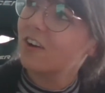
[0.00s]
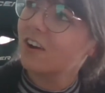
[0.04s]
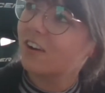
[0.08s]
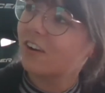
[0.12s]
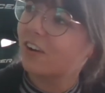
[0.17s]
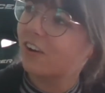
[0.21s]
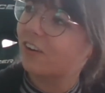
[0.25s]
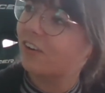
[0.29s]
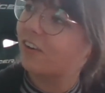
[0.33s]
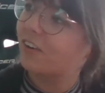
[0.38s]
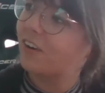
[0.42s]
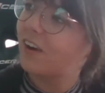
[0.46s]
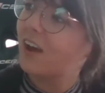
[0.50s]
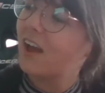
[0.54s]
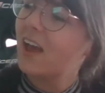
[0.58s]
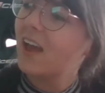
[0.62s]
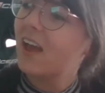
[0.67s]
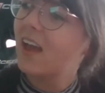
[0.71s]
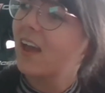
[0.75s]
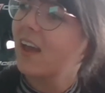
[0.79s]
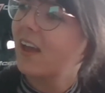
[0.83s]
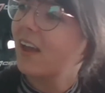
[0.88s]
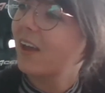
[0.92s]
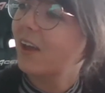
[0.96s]
goat.
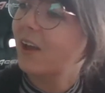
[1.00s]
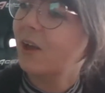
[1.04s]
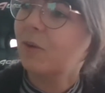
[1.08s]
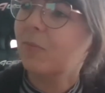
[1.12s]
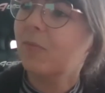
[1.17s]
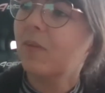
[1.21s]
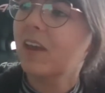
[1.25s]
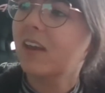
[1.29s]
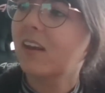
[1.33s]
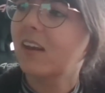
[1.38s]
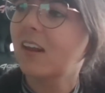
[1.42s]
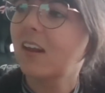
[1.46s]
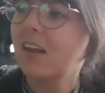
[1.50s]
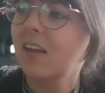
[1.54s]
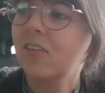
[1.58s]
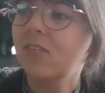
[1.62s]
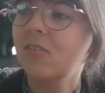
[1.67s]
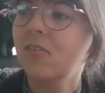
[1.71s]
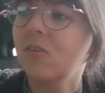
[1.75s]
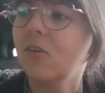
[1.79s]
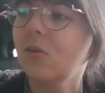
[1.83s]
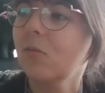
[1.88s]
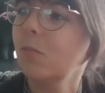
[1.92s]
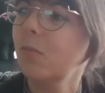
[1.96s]
And I like
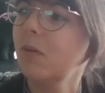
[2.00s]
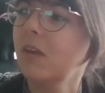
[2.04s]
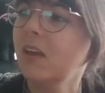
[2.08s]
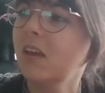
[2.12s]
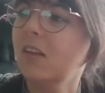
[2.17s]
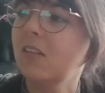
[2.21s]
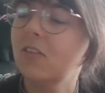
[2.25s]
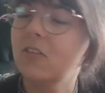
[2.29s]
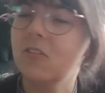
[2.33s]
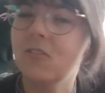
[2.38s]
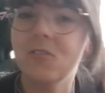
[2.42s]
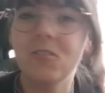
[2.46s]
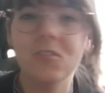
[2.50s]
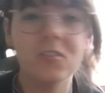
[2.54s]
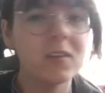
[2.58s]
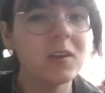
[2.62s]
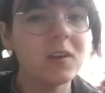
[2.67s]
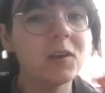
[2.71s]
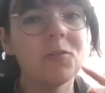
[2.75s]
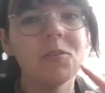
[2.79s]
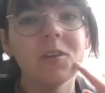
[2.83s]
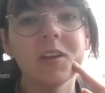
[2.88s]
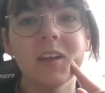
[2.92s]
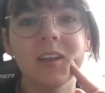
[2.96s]
to not be too
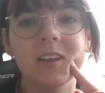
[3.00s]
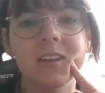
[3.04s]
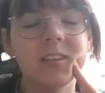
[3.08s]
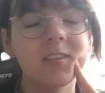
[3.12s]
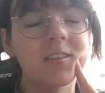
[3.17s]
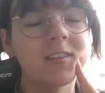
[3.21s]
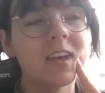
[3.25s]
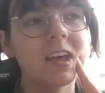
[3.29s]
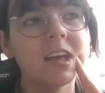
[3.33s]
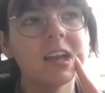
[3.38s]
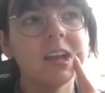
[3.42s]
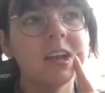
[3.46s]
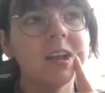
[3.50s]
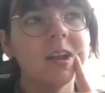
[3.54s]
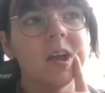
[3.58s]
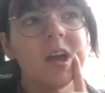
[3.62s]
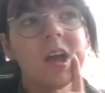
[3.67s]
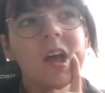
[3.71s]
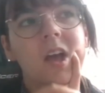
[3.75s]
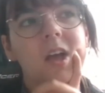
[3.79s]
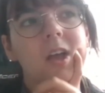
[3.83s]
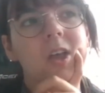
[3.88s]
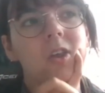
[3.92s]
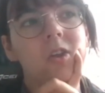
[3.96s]
serious and
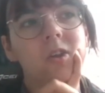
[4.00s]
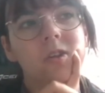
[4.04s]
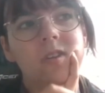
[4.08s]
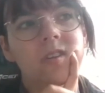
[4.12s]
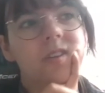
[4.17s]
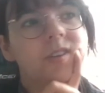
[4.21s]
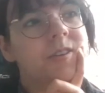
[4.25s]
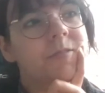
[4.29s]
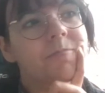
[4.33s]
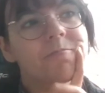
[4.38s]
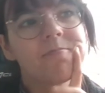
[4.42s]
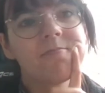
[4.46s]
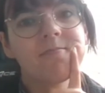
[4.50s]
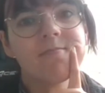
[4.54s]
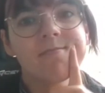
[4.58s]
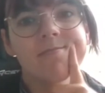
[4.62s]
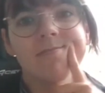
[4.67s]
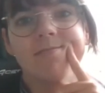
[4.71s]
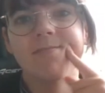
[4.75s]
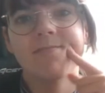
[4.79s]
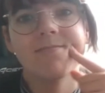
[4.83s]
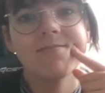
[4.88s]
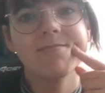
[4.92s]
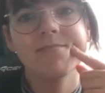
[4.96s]
just,
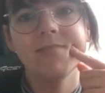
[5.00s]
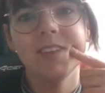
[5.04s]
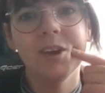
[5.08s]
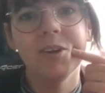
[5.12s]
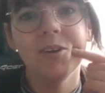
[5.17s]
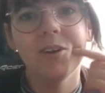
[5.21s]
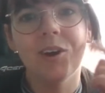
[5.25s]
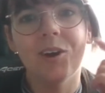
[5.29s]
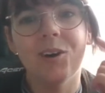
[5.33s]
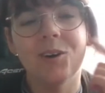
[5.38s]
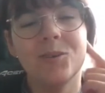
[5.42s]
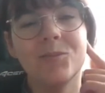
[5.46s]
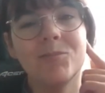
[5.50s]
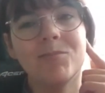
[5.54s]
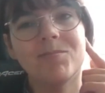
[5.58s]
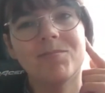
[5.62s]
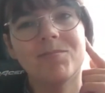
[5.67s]
yeah.